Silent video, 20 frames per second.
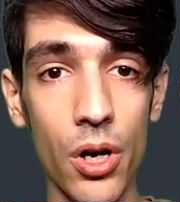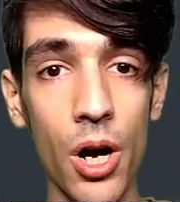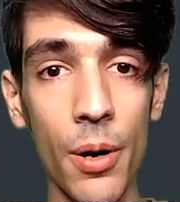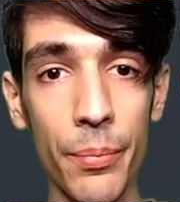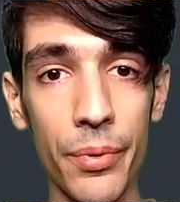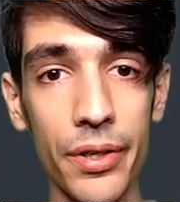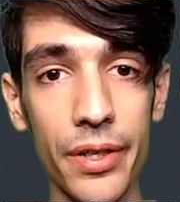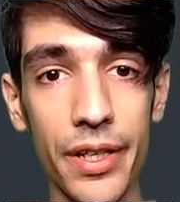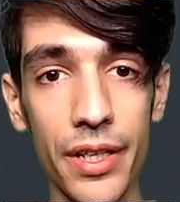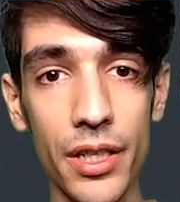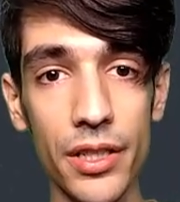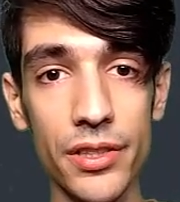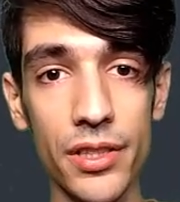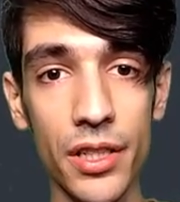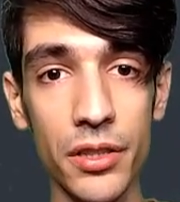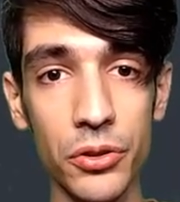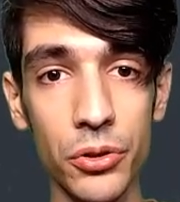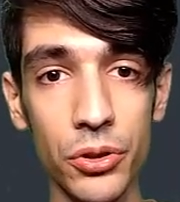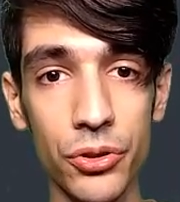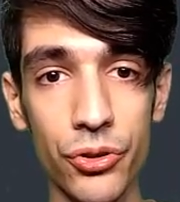uppercase
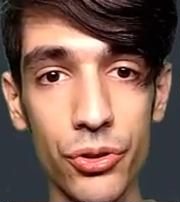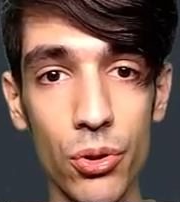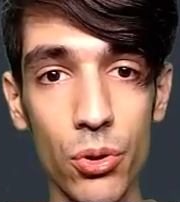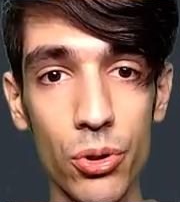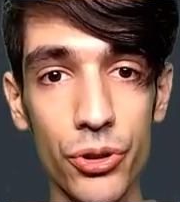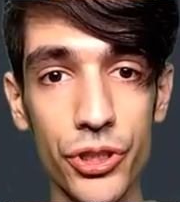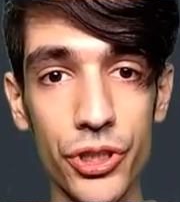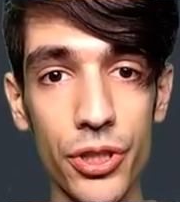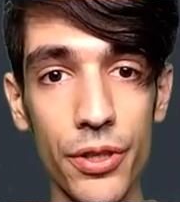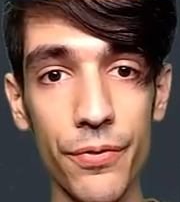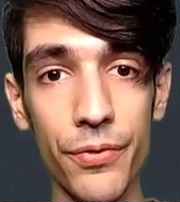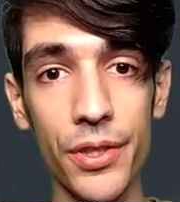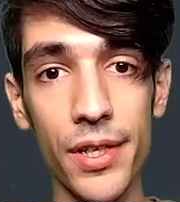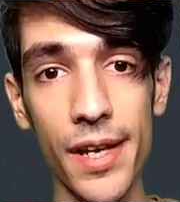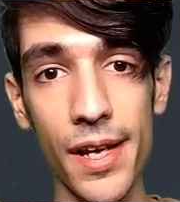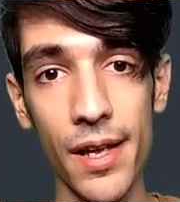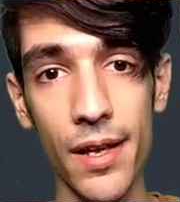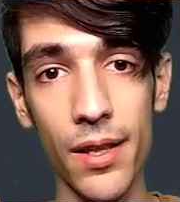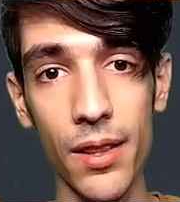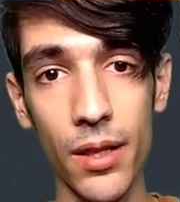and
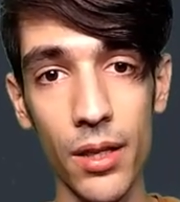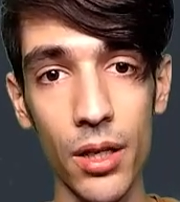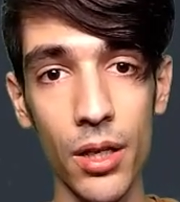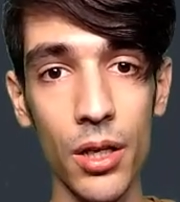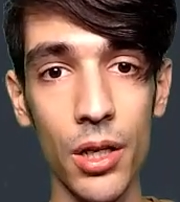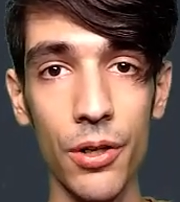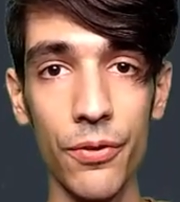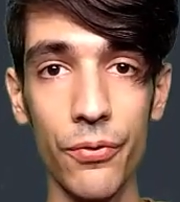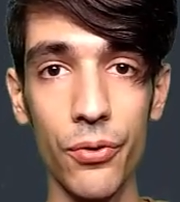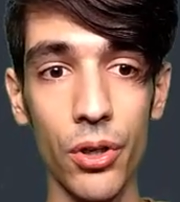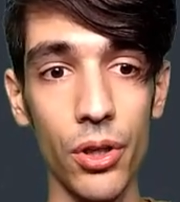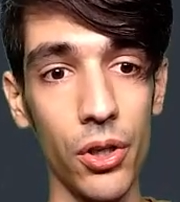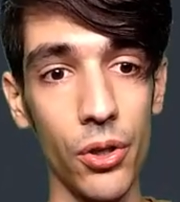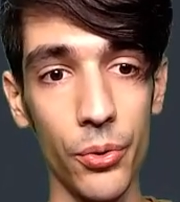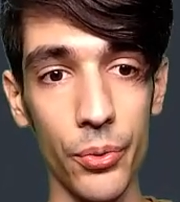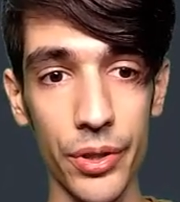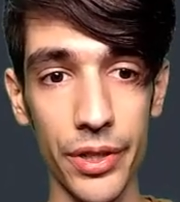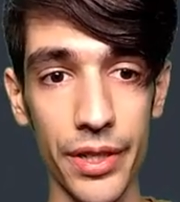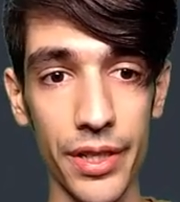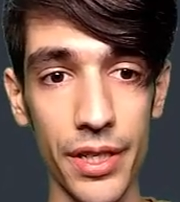Ctrl-Shift-L for
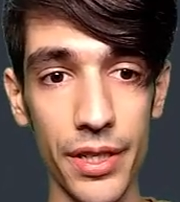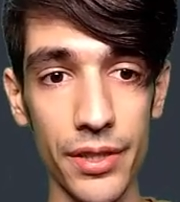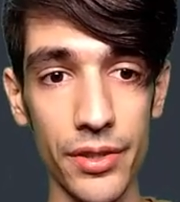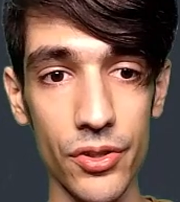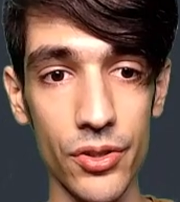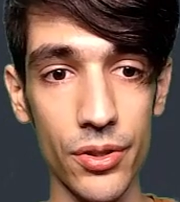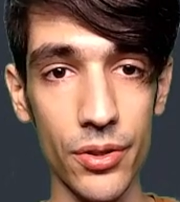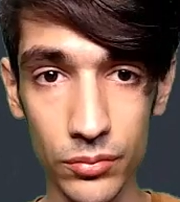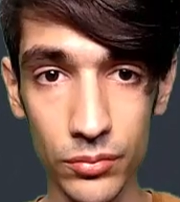lowercase.